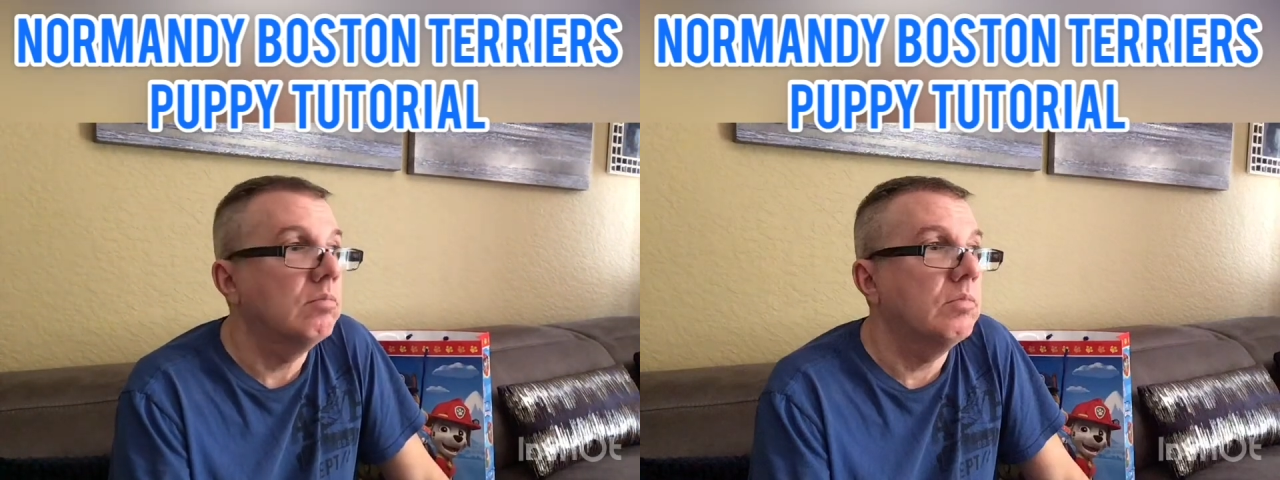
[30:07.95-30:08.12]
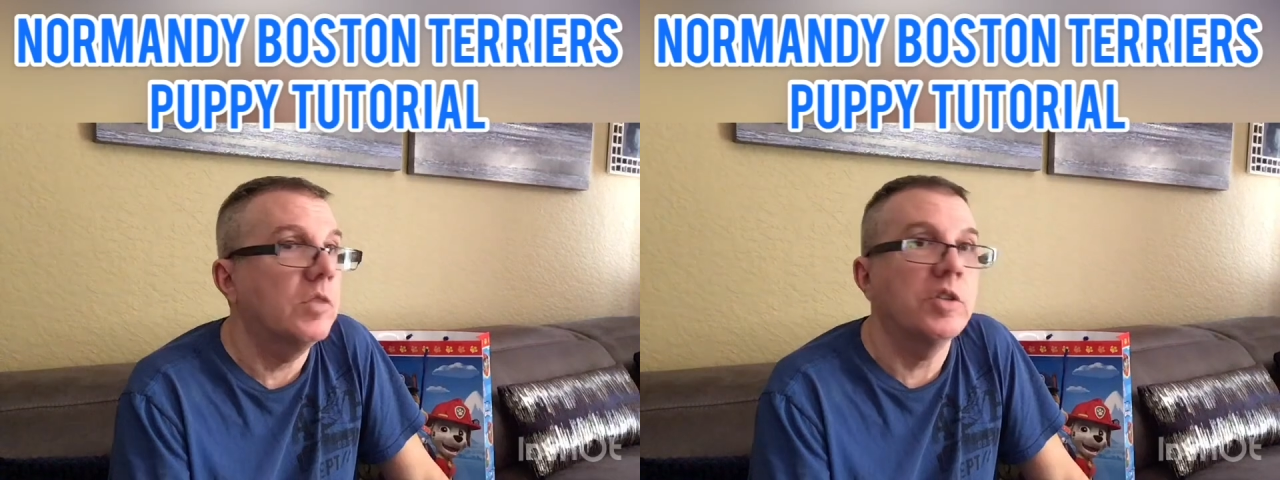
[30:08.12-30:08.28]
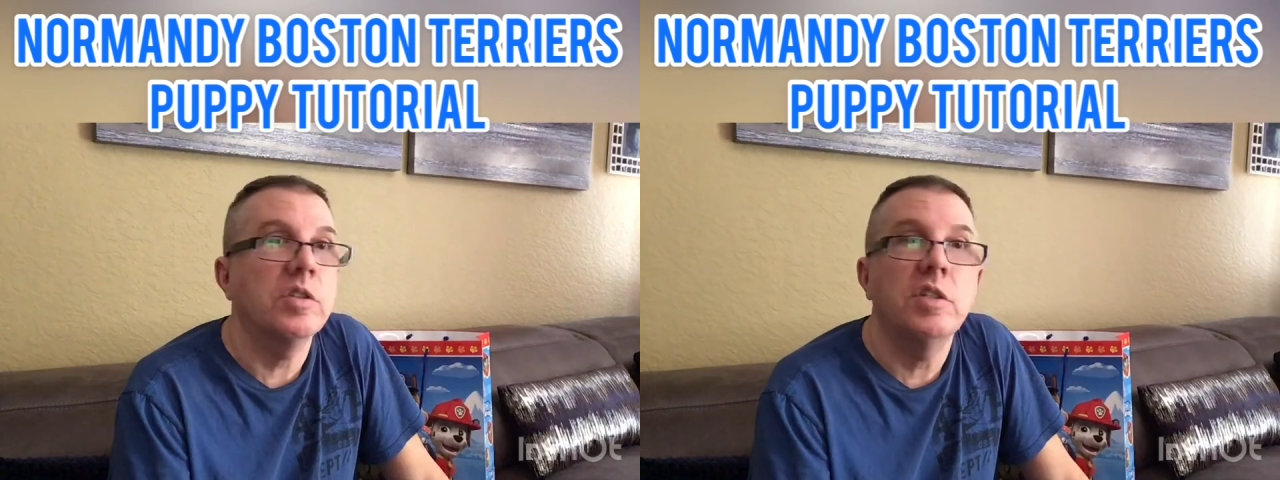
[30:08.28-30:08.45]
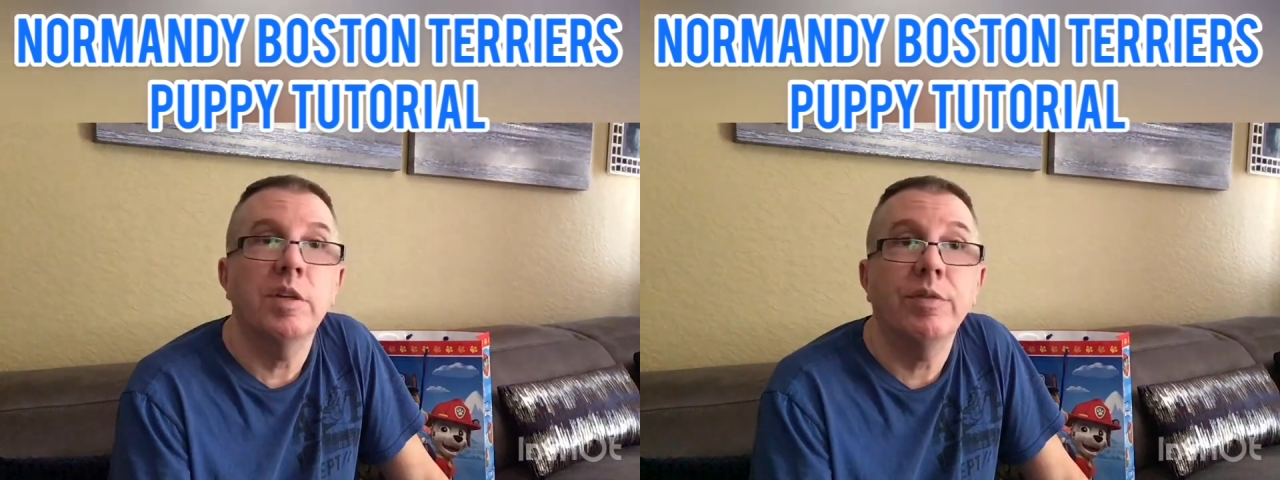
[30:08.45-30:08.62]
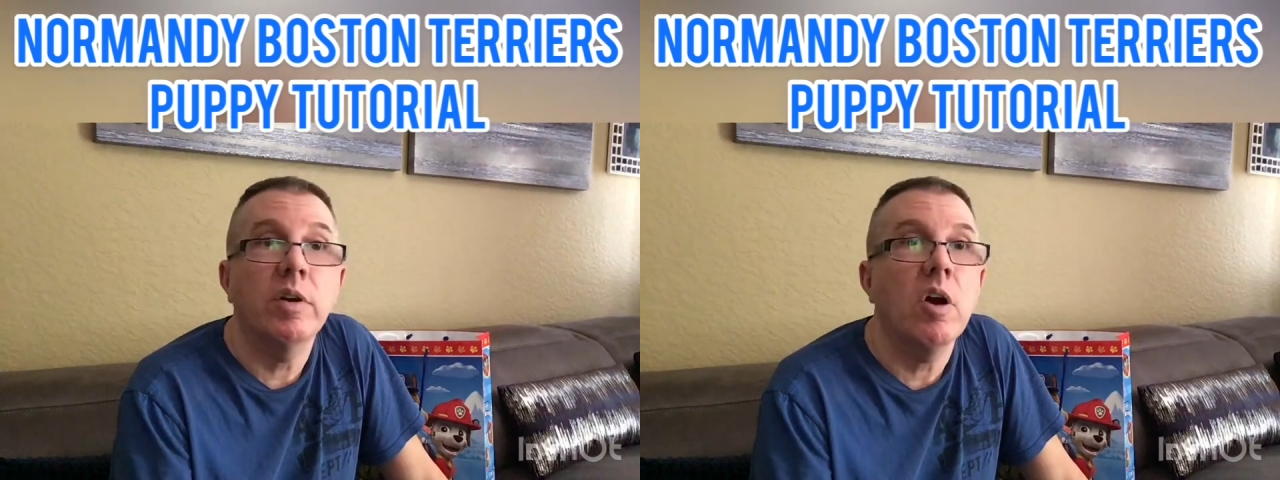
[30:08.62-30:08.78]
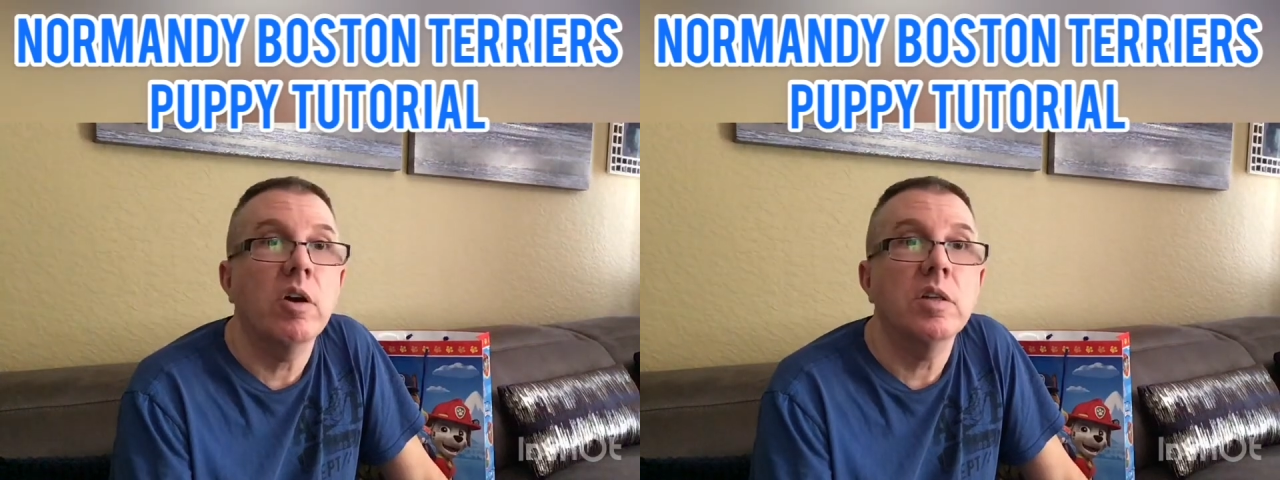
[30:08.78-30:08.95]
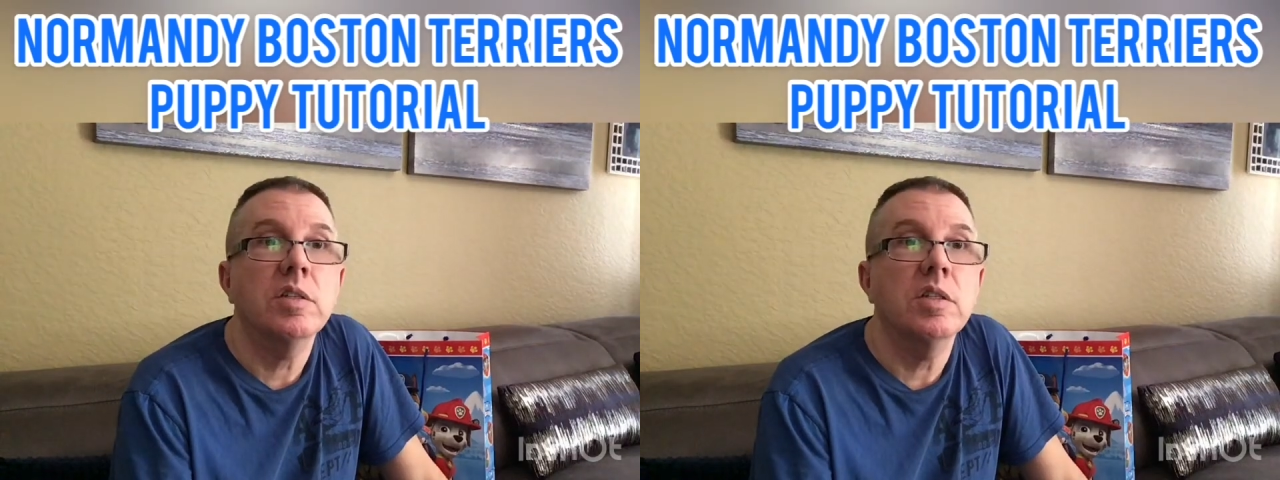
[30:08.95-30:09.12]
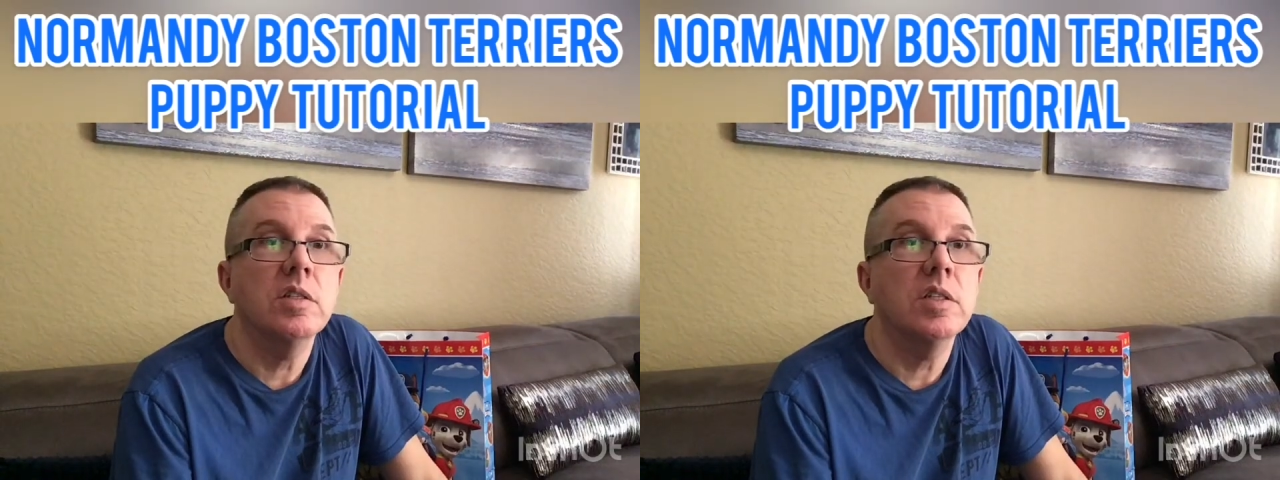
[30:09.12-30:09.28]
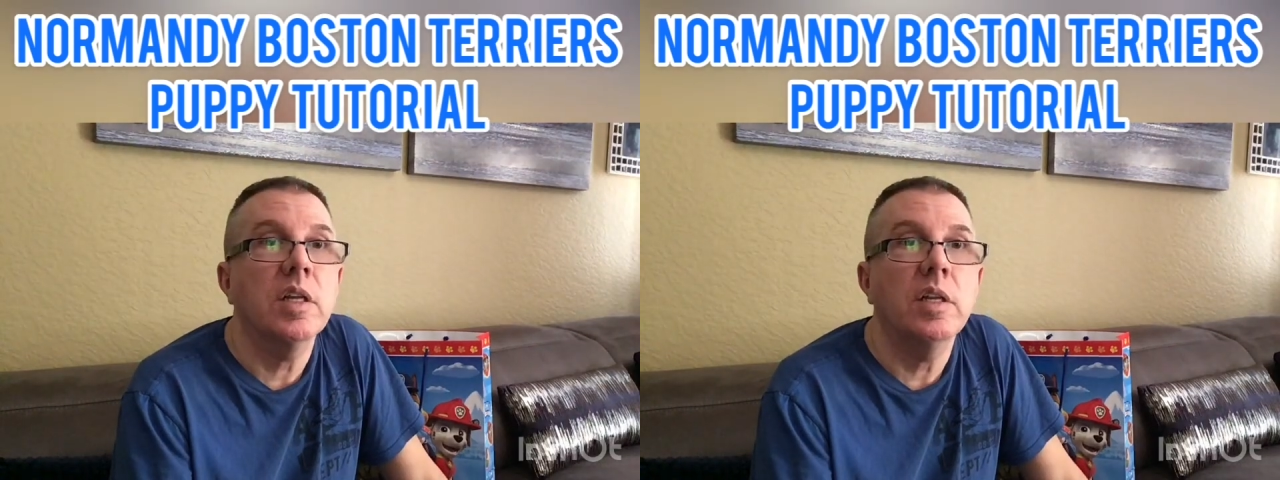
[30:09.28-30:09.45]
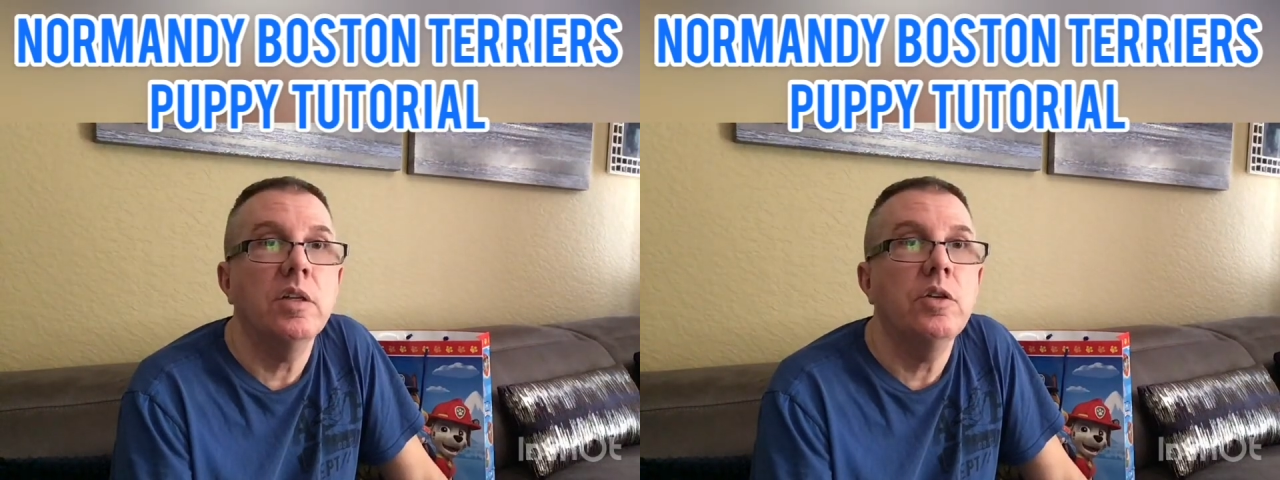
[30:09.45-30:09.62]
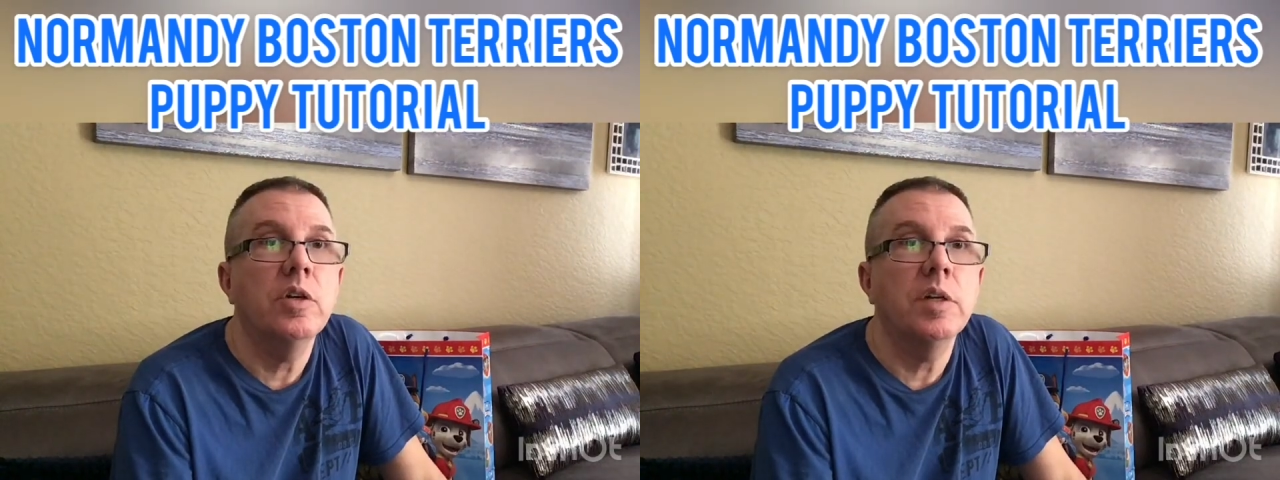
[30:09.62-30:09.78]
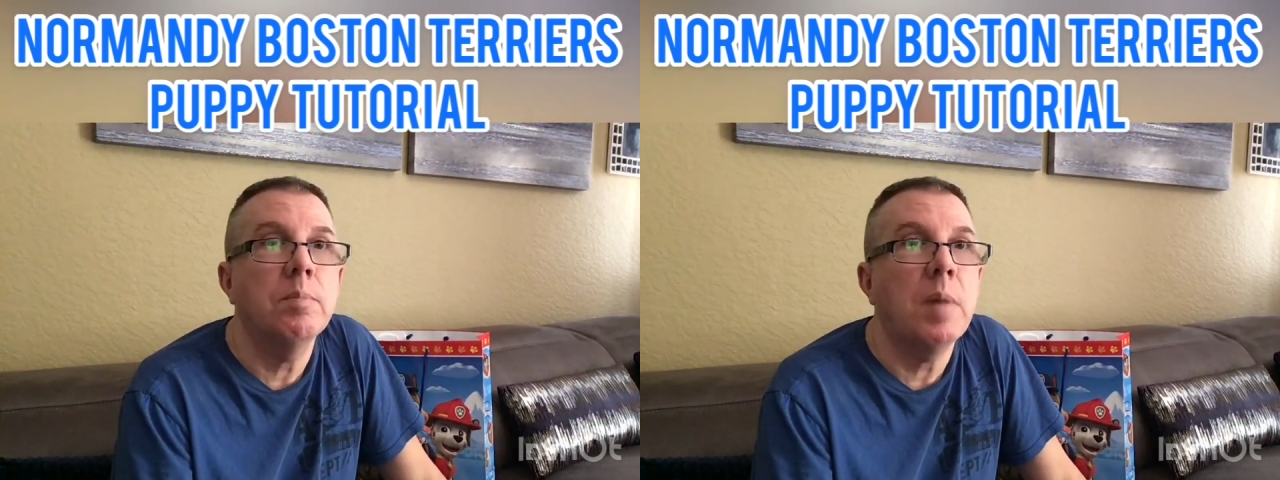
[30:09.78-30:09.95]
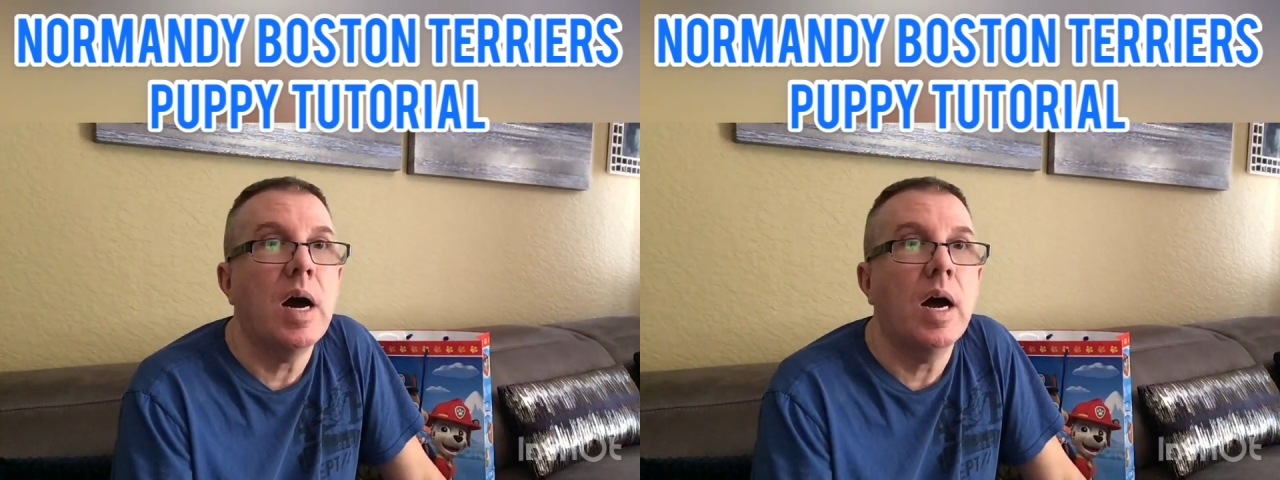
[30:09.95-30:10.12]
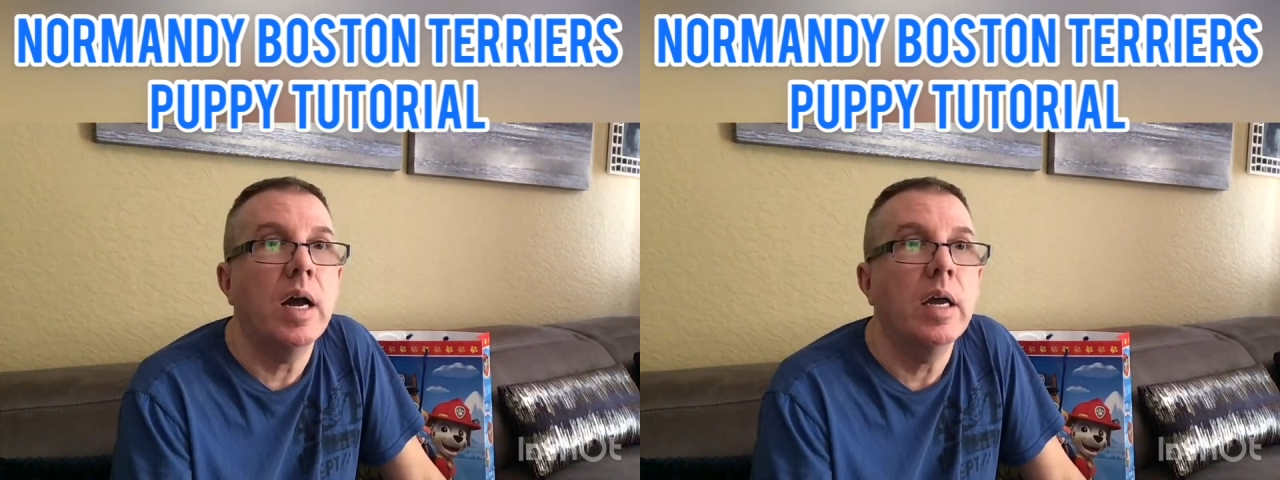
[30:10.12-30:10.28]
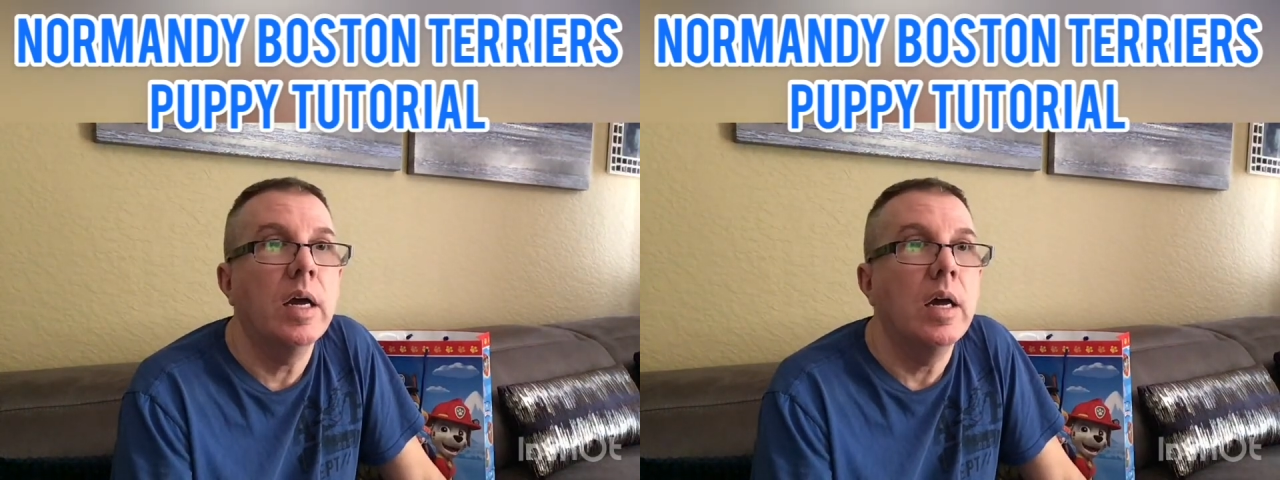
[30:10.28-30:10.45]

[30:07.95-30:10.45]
There's different harnesses that you can buy.